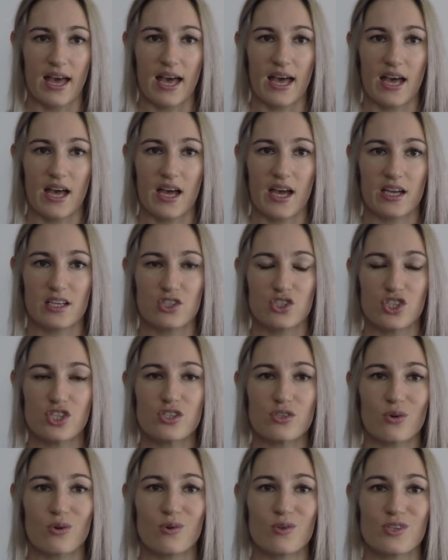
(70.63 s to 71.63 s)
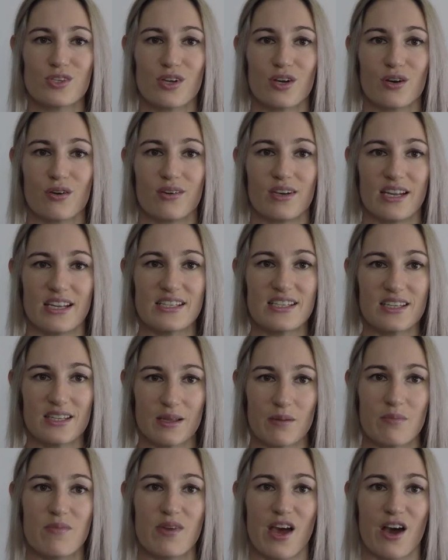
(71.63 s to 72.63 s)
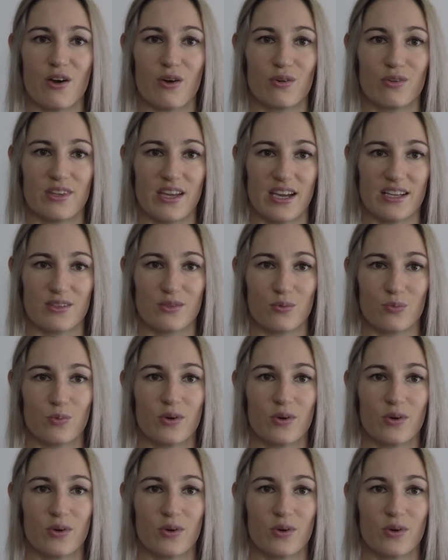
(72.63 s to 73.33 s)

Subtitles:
And just also letting them know that